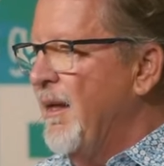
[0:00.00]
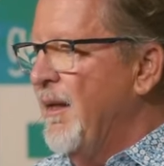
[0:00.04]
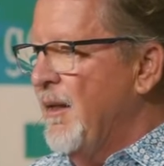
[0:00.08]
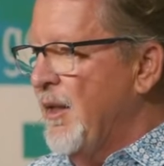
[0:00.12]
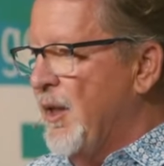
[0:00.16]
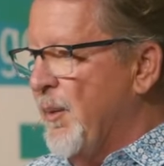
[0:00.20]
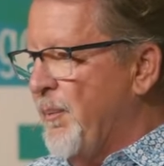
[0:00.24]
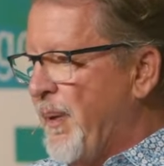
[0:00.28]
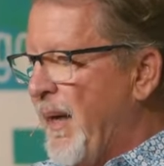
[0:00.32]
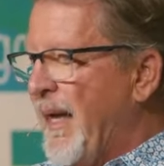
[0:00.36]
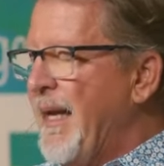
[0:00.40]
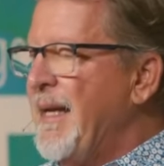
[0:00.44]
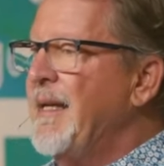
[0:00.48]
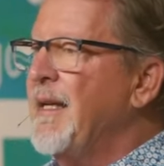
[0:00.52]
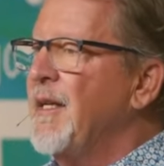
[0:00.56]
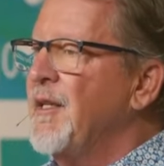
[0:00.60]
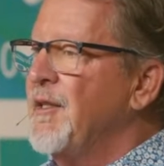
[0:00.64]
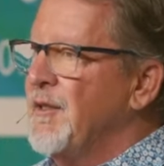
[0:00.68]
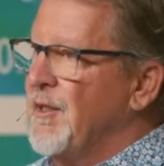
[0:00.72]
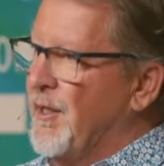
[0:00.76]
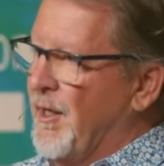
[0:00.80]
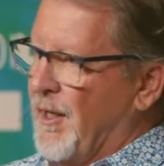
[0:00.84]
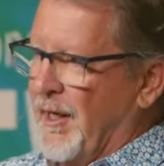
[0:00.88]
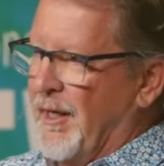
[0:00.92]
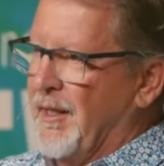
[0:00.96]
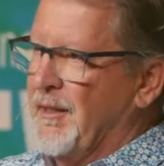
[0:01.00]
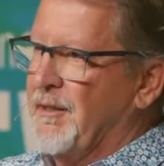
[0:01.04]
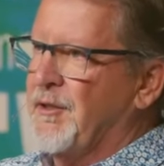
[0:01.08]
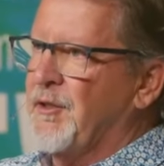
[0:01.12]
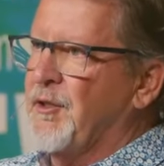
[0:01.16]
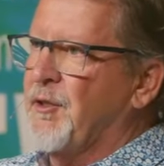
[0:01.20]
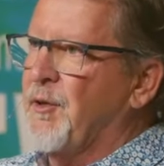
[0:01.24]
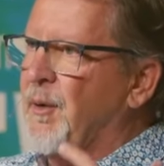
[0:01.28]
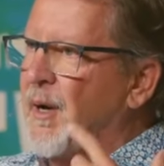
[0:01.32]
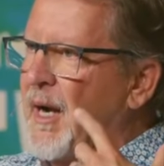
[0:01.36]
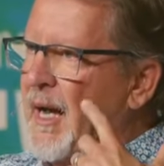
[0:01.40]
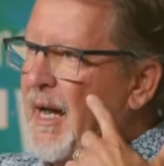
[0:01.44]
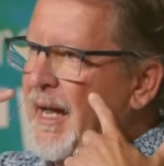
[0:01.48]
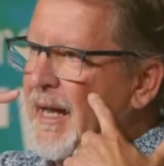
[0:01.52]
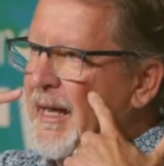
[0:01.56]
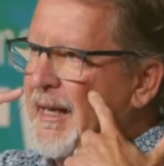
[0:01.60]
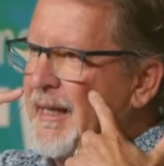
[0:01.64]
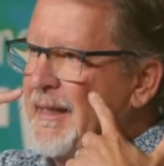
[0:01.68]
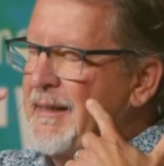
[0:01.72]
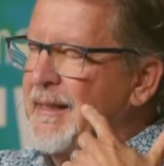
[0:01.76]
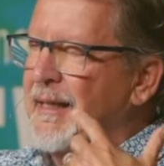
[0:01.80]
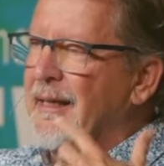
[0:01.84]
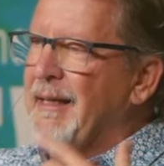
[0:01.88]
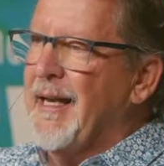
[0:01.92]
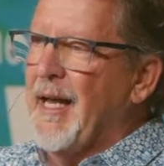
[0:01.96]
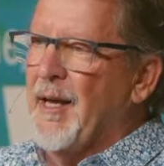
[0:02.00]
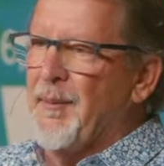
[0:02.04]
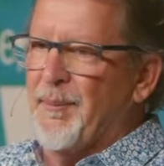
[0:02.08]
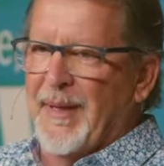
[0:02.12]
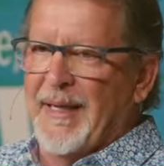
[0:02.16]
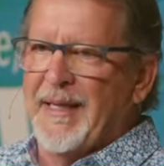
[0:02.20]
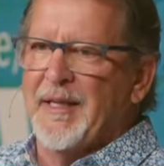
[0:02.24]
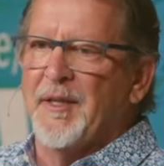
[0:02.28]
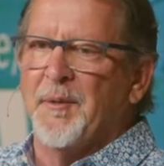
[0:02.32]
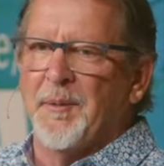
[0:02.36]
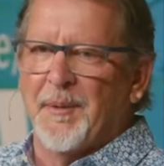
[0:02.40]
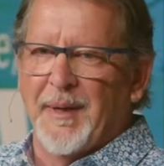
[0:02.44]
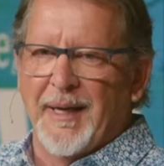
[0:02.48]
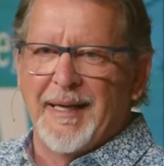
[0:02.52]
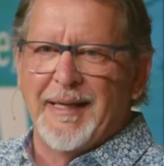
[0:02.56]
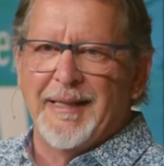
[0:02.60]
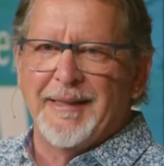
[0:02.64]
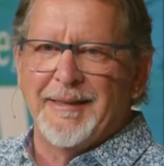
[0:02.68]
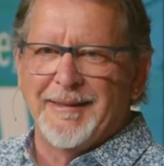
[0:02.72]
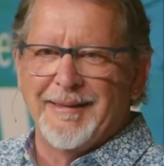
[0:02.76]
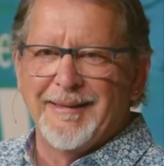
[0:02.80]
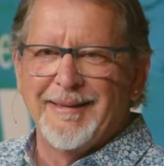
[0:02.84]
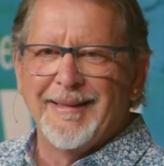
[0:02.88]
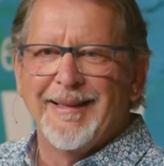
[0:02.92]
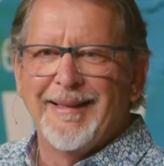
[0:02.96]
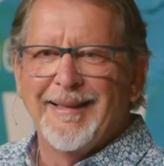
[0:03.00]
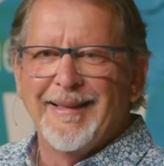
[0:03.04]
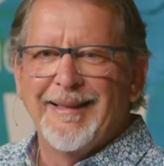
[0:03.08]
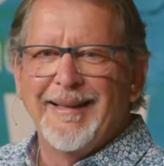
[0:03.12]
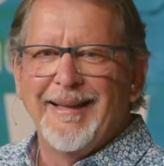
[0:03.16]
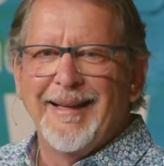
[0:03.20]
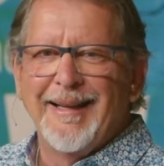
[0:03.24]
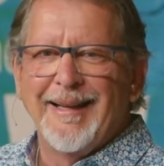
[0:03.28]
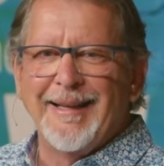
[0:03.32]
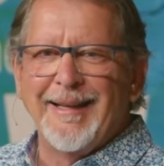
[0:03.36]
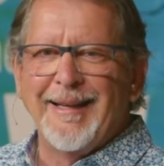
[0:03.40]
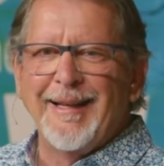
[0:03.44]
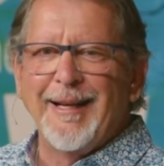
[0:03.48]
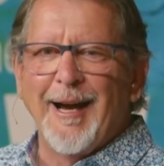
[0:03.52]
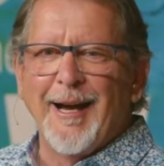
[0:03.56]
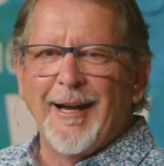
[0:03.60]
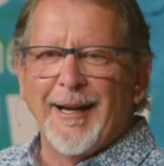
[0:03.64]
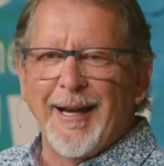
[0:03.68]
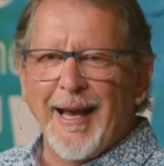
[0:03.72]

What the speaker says: The pagan god cried, and that made it rain. And he got